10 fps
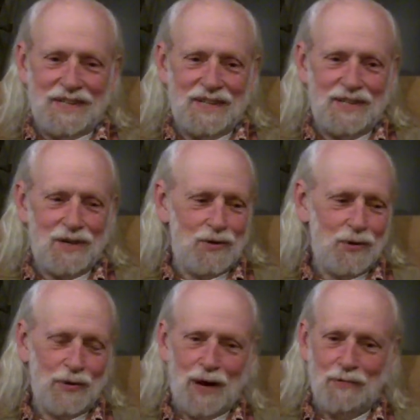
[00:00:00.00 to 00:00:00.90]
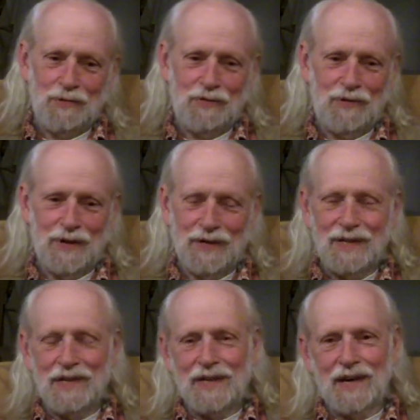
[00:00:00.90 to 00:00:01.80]
she says, "Oh, that was fun.
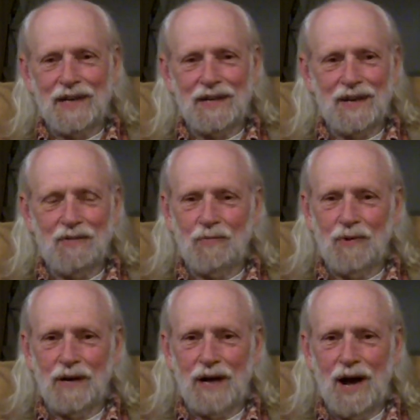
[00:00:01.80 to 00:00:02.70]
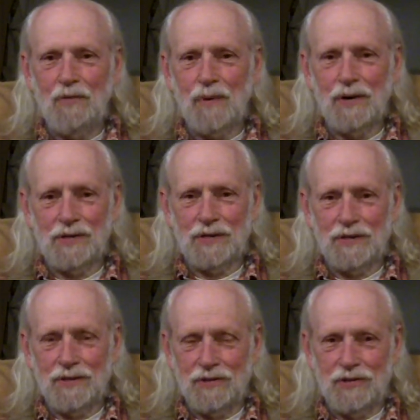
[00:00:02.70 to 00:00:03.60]
And how about
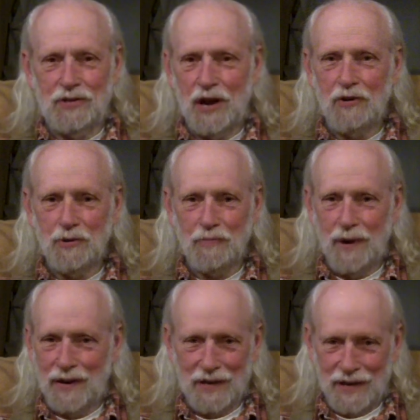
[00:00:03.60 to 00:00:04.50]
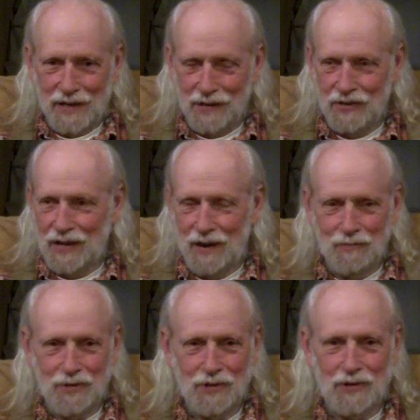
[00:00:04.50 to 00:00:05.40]
gender bending? Isn't
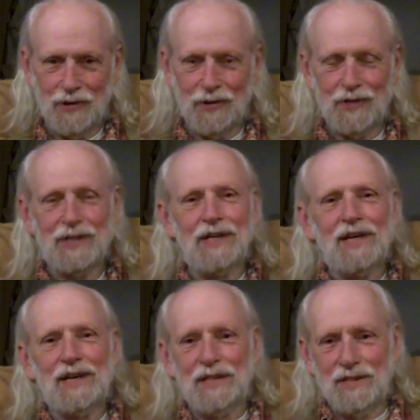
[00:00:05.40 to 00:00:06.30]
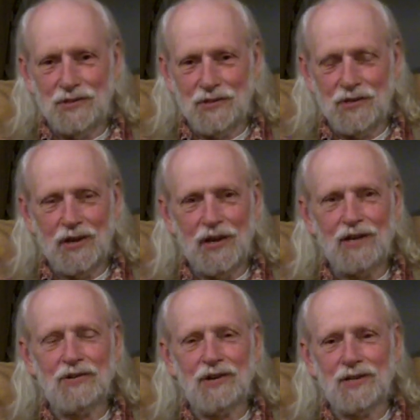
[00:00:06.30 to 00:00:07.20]
that what you call it?" This is
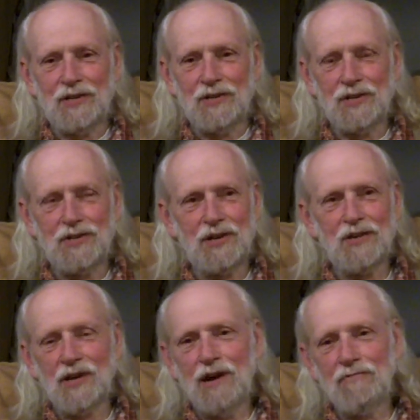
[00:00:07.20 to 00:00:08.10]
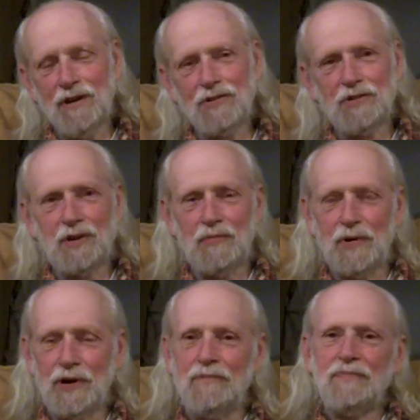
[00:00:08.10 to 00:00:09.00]
Elaine talking. She says, "I read
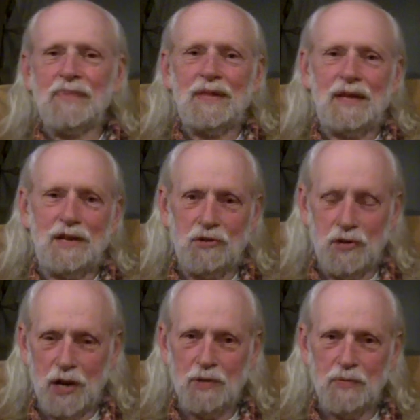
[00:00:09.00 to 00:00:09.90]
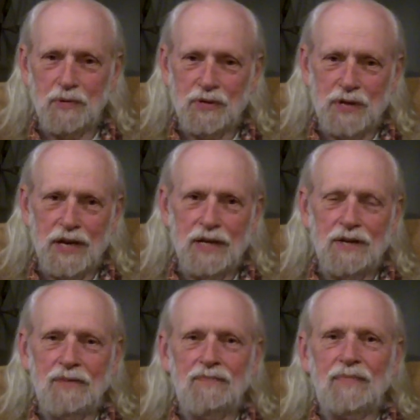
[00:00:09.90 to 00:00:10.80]
somewhere that in Shakespeare's day,